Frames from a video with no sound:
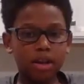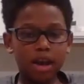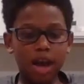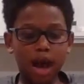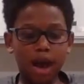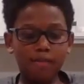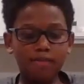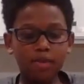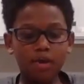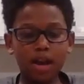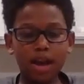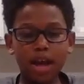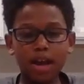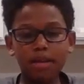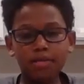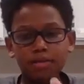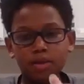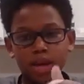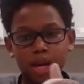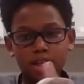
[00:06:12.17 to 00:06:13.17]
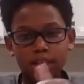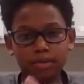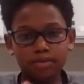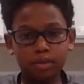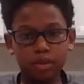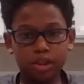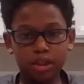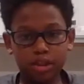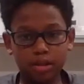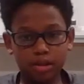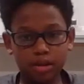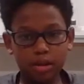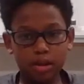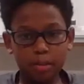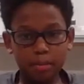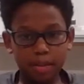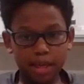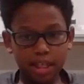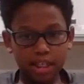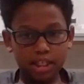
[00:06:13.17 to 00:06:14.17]
Have any of you guys ever seen
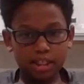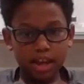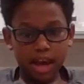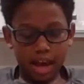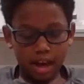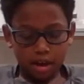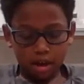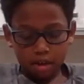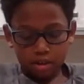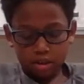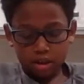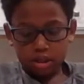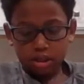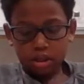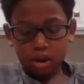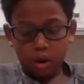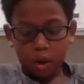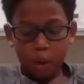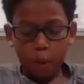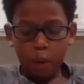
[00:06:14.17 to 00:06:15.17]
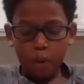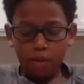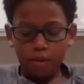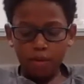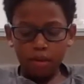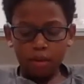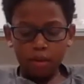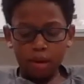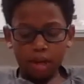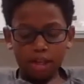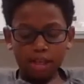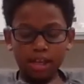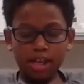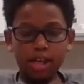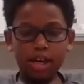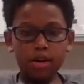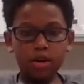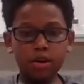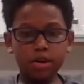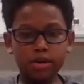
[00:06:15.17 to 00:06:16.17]
pizza tacos? So I
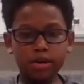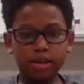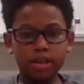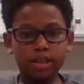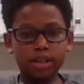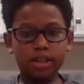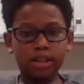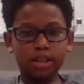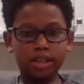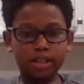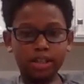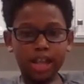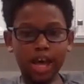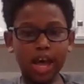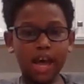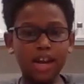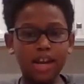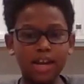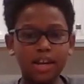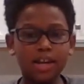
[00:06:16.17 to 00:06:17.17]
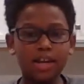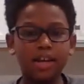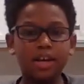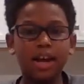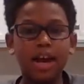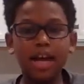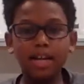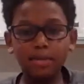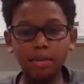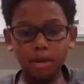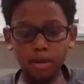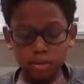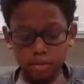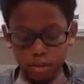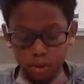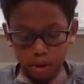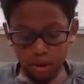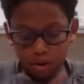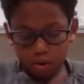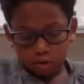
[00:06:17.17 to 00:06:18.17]
decided to do it instead as much
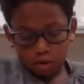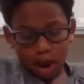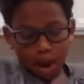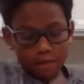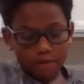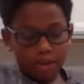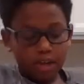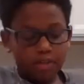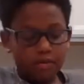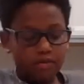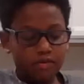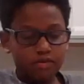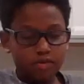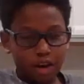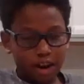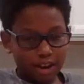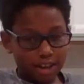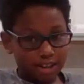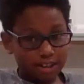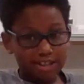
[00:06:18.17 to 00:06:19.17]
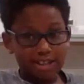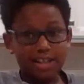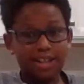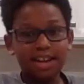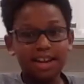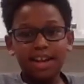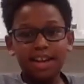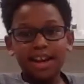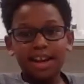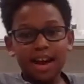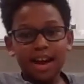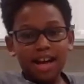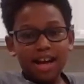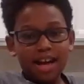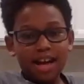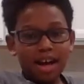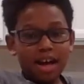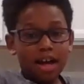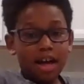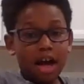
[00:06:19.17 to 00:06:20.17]
more gravity-friendly
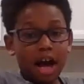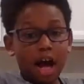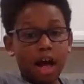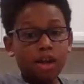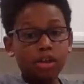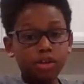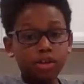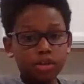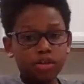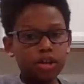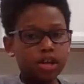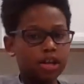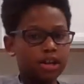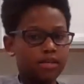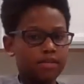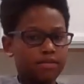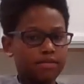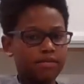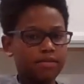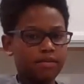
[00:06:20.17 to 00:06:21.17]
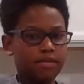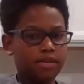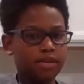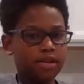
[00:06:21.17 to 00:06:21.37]
alternative.